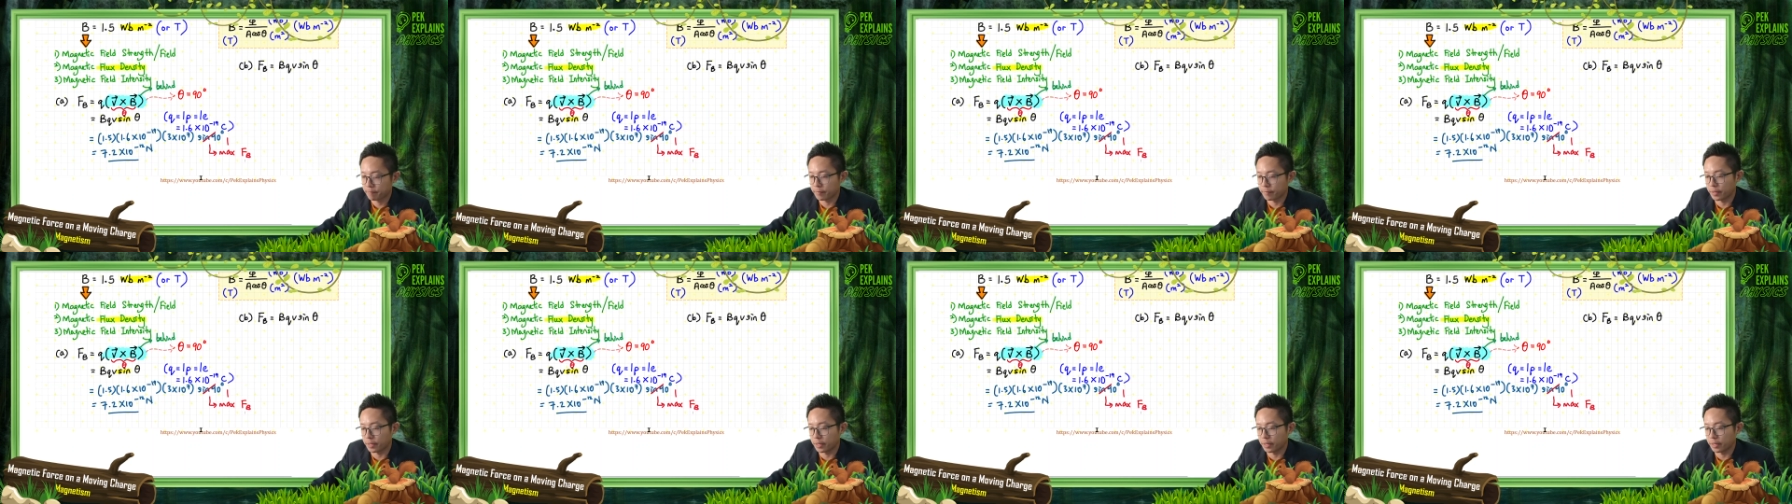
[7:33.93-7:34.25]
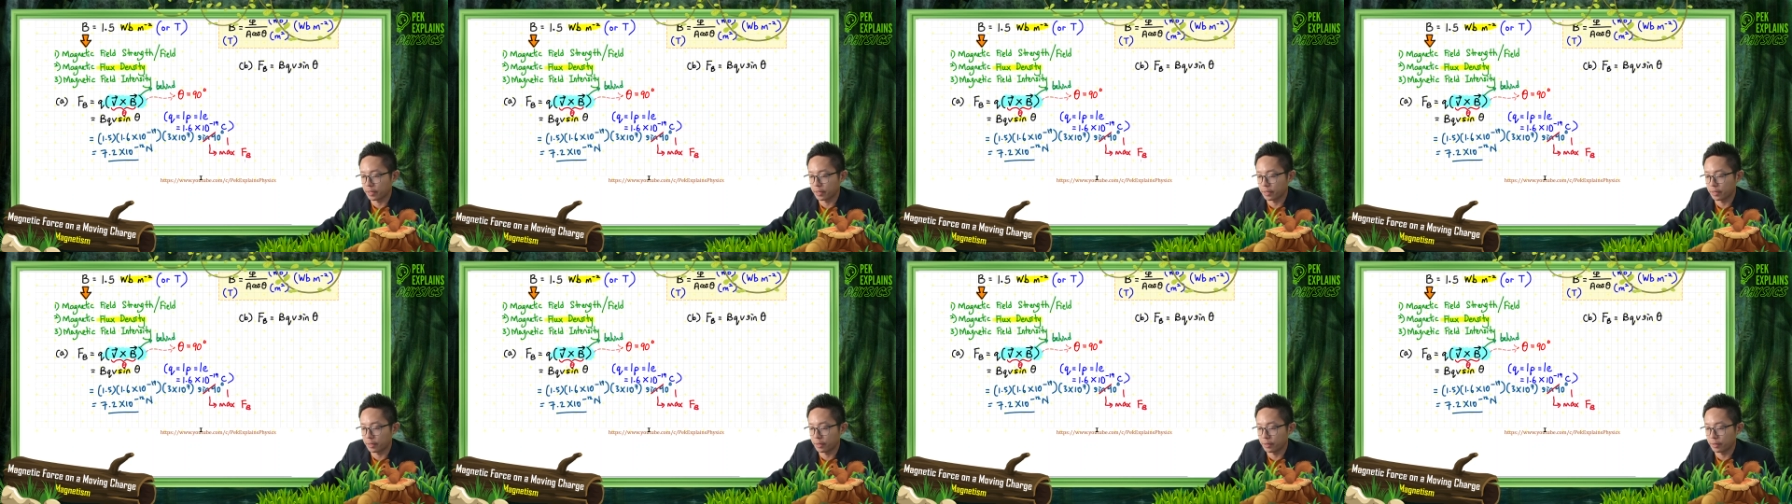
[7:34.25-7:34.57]

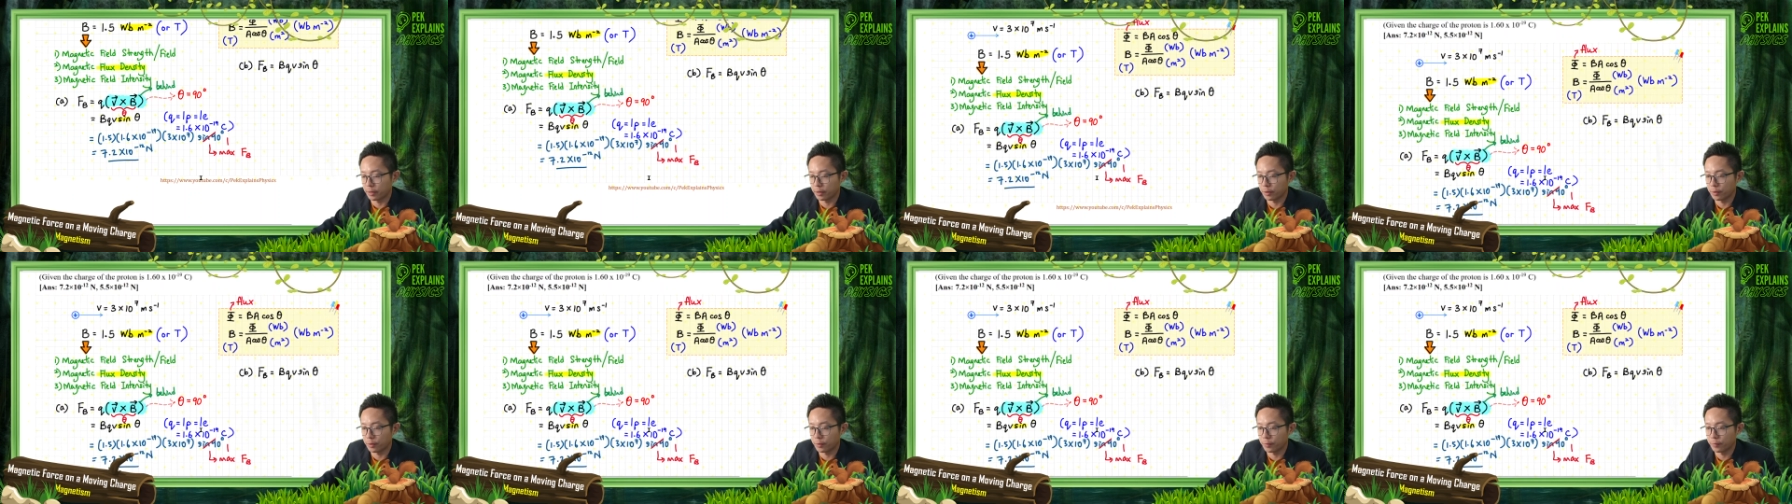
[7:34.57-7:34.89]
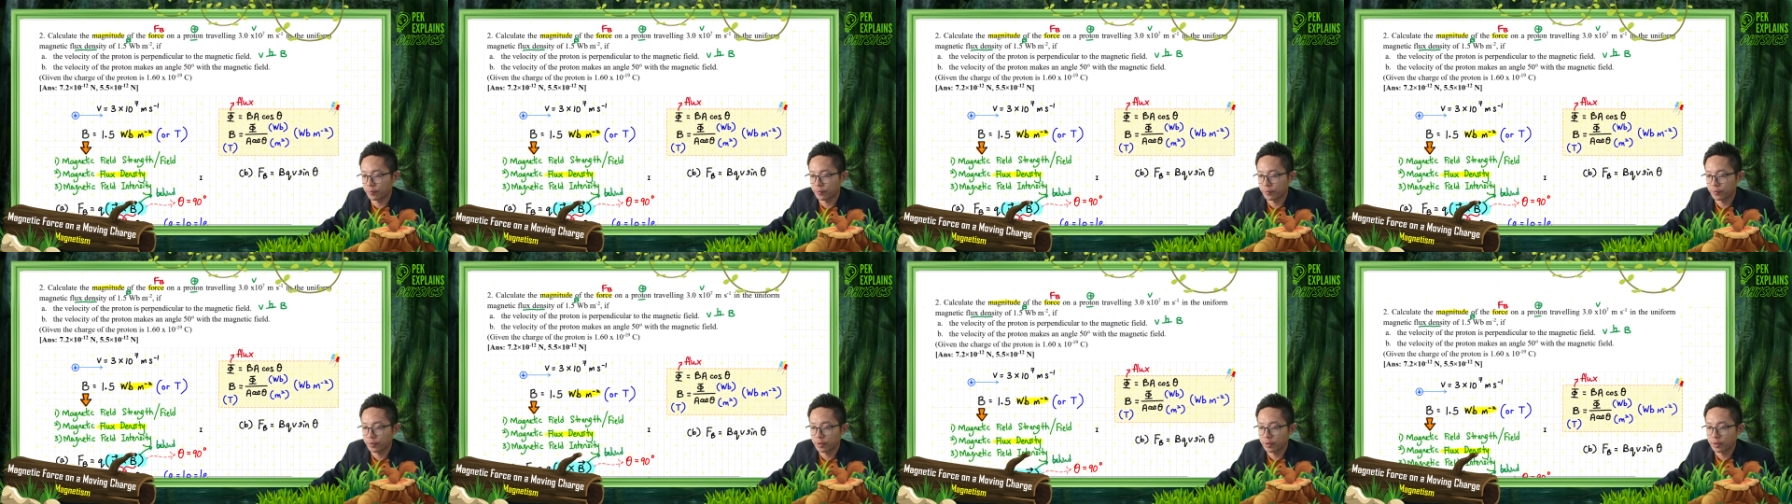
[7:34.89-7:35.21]
Now,
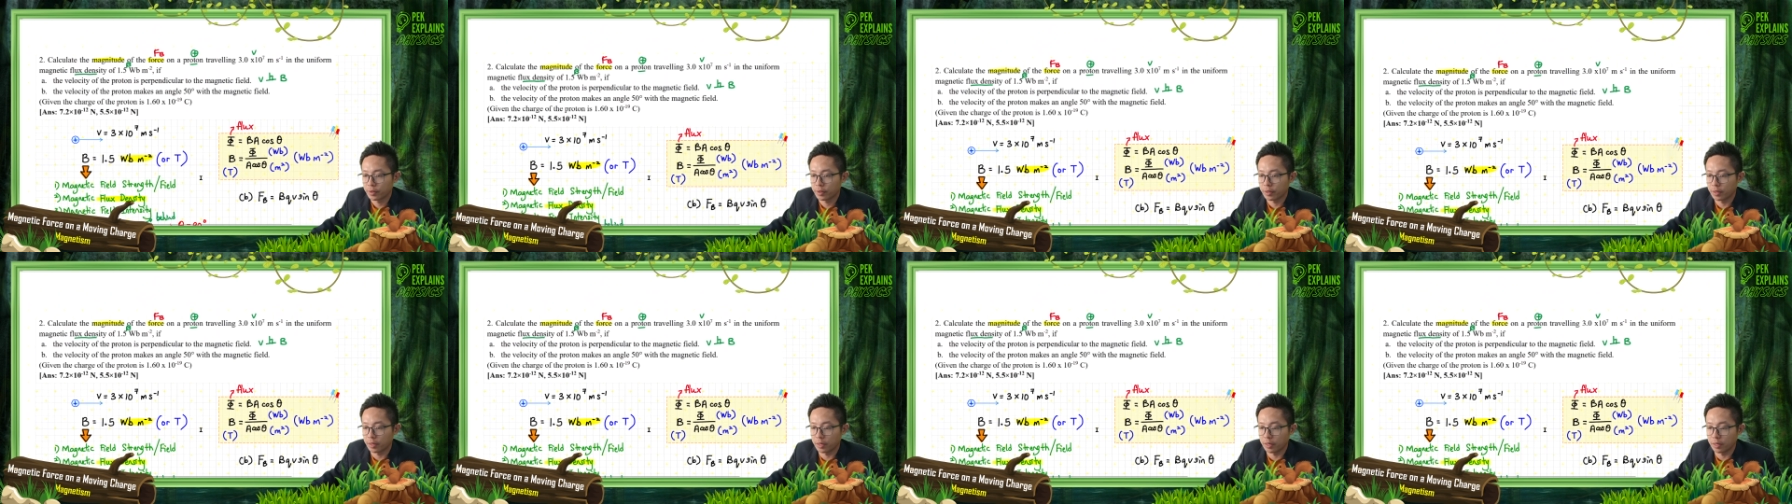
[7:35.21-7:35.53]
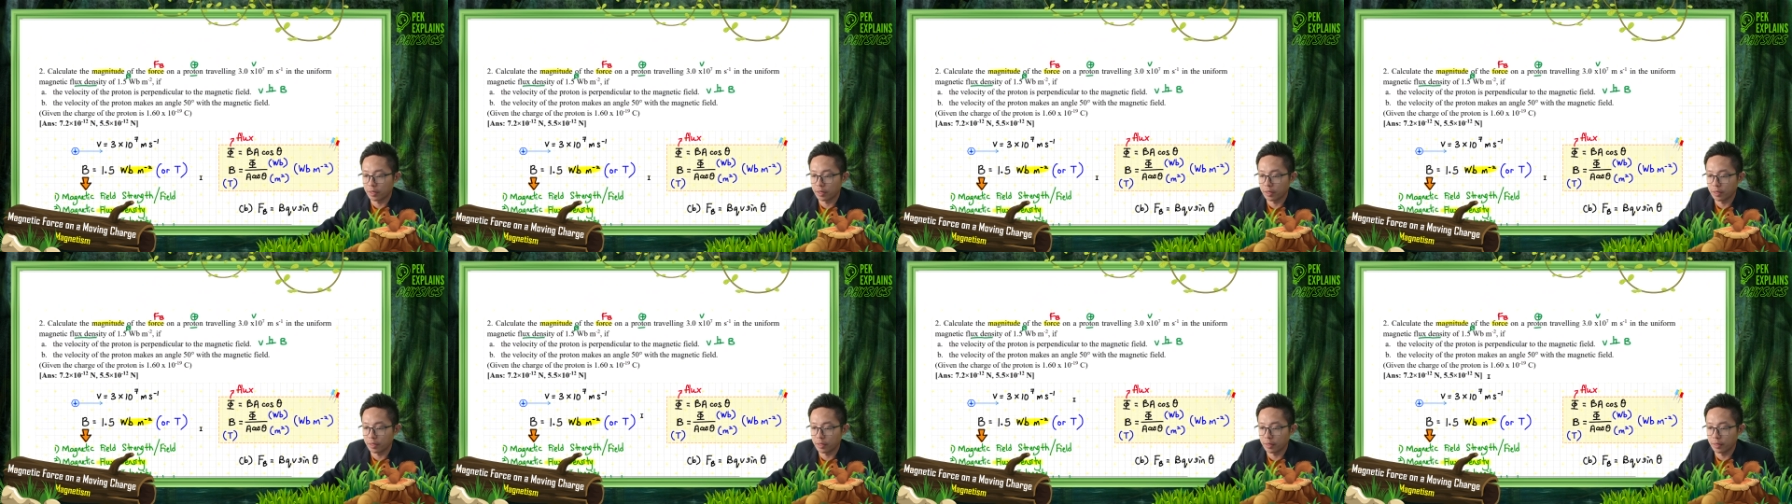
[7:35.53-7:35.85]

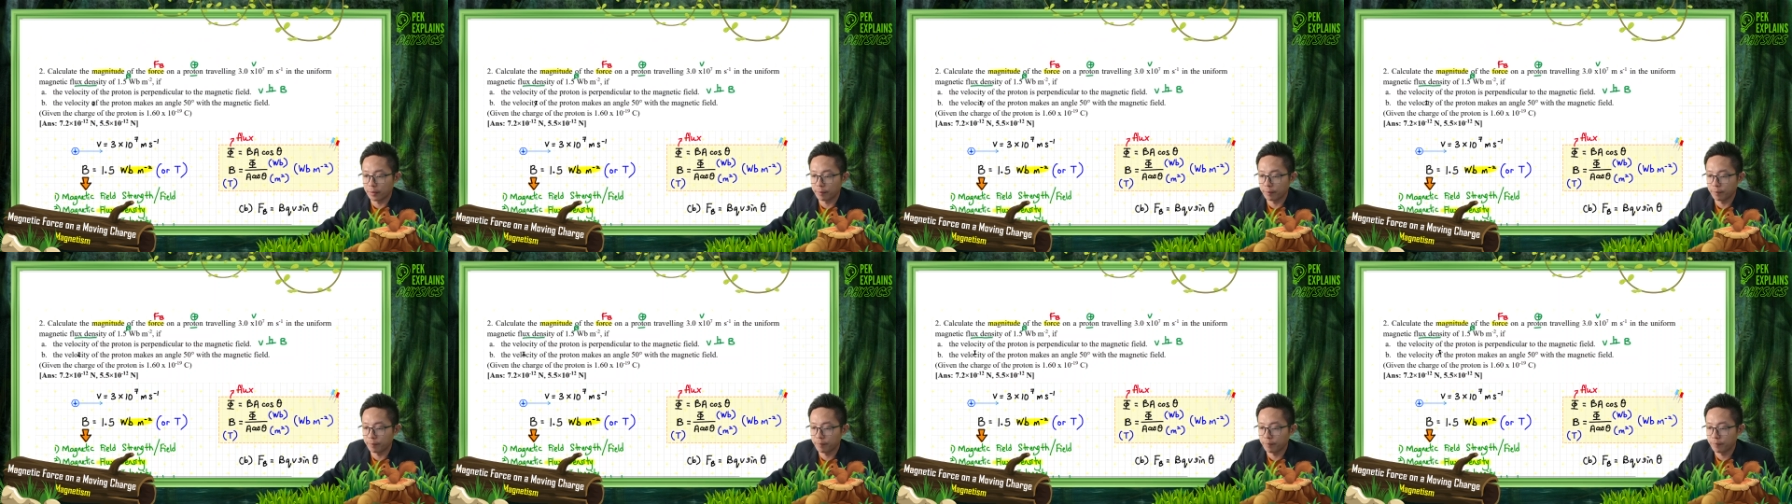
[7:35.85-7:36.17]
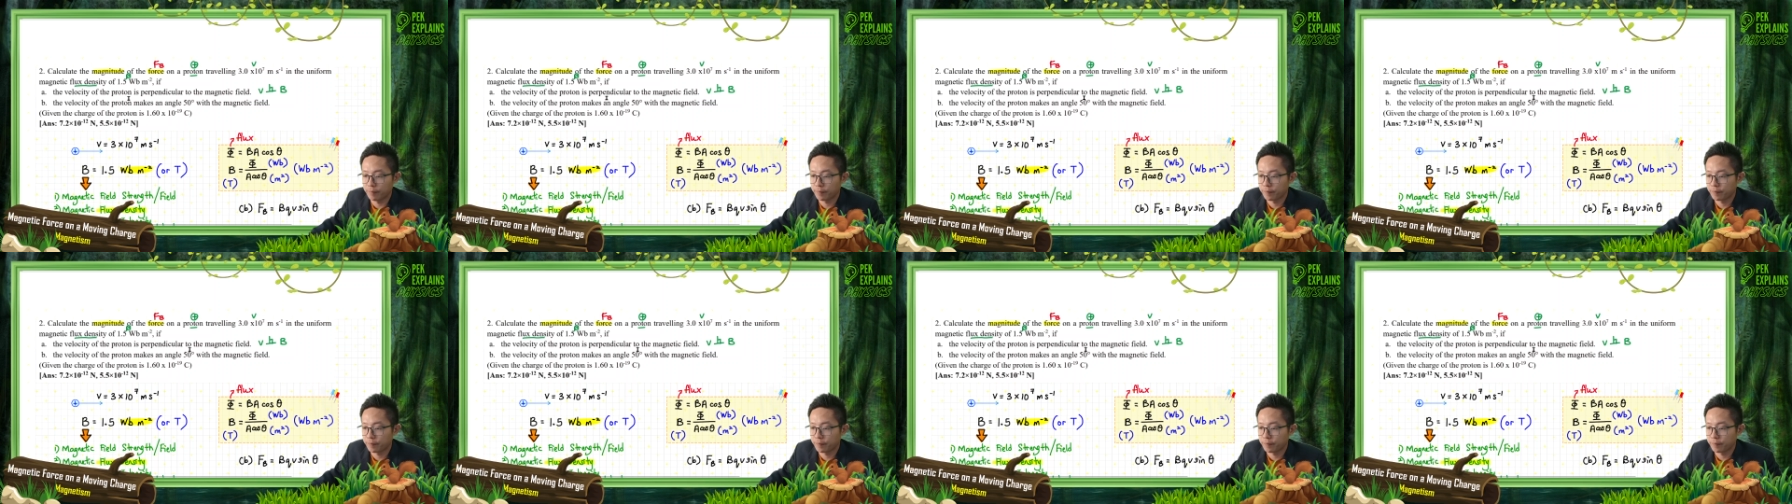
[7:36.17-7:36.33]
want